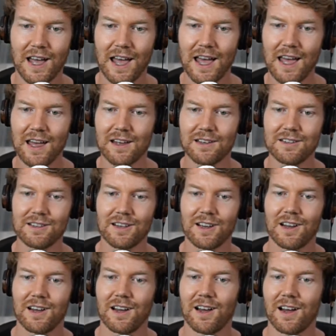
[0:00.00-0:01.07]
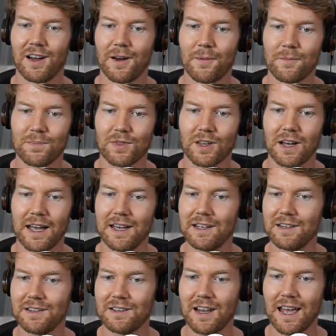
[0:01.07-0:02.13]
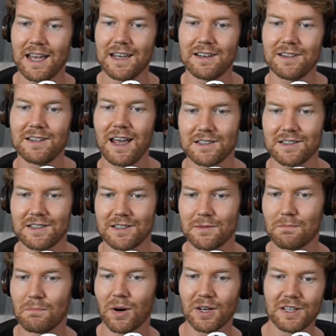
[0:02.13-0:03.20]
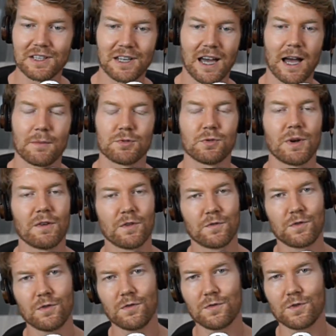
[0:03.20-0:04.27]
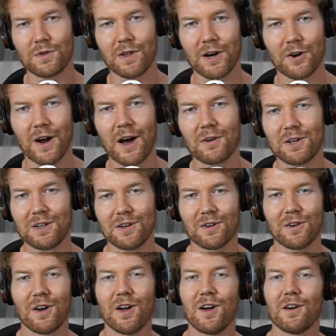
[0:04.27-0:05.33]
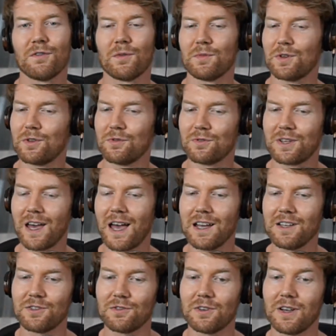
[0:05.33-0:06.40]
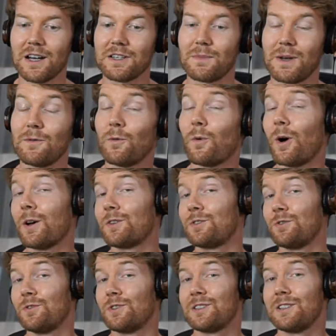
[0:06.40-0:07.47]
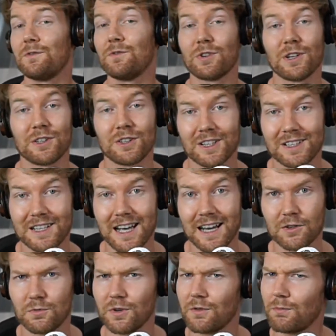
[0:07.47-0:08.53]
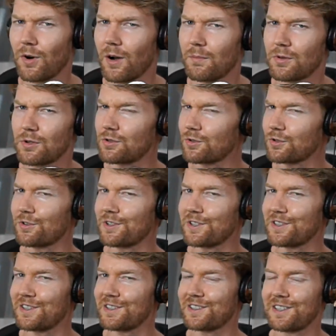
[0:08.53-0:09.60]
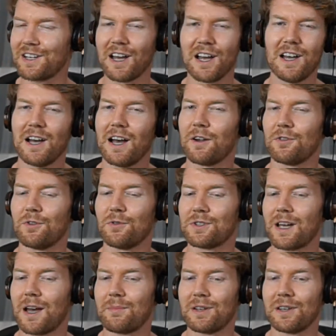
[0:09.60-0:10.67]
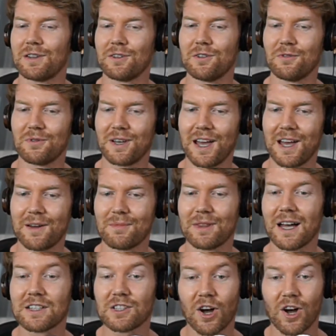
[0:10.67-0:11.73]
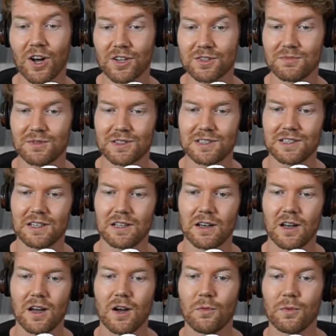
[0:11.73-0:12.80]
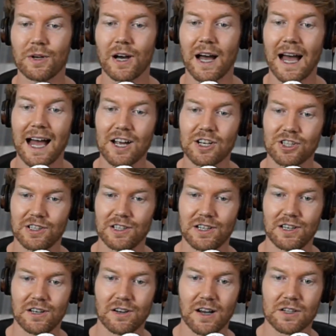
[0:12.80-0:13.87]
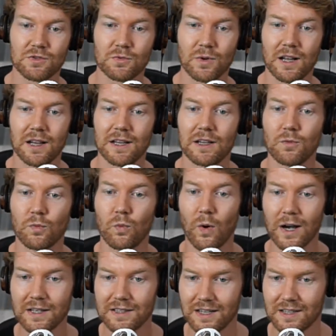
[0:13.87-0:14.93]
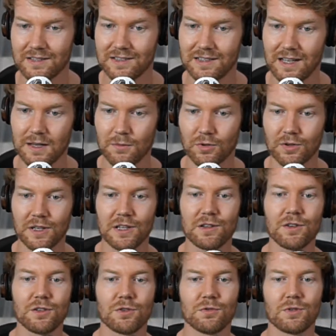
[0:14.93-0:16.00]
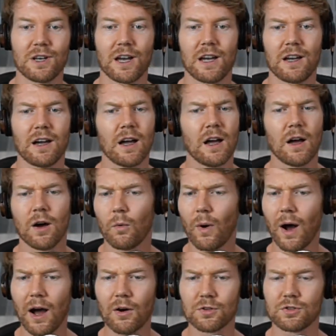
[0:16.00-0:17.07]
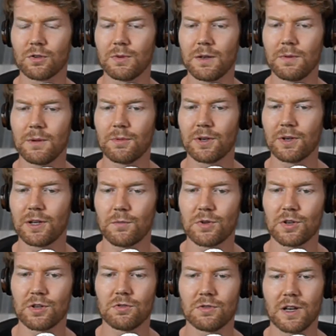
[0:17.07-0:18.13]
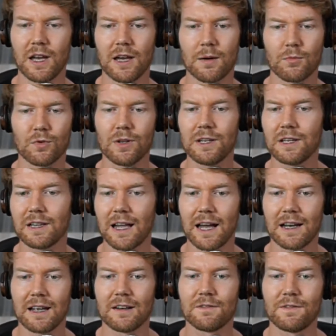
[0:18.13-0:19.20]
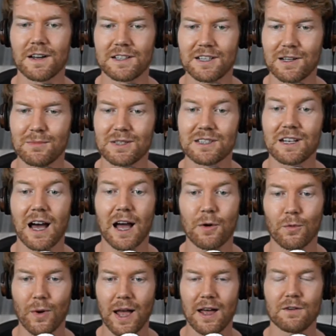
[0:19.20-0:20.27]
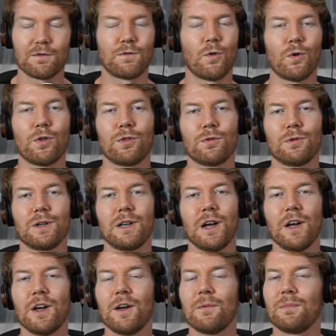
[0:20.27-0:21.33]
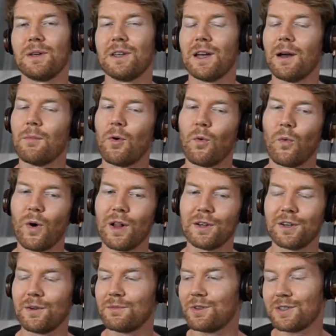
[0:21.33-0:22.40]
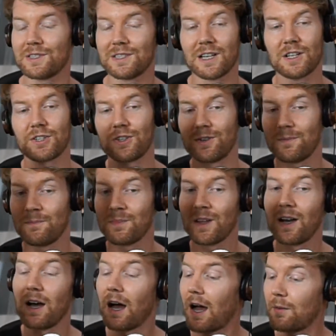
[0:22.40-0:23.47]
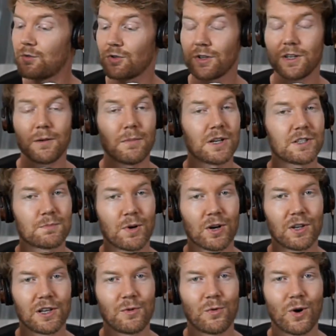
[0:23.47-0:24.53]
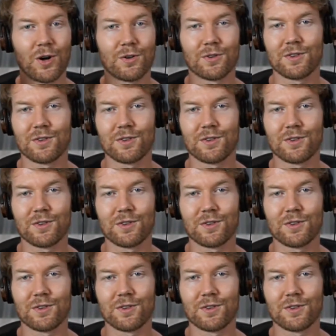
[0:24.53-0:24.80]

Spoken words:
And Aiden is in Buckingham. So we have a few of you that are out here from the UK. So you guys may want to see if you can connect with proper social distancing. I don't know what's happening in the UK, but that's awesome to see. We got Ashley here as well in Whitestable in the UK. Wow, so many people here from the UK. I'm really glad. And Fatim is in Iran, 4:30 p.m. Welcome to the session. I'm drinking my sparkling water.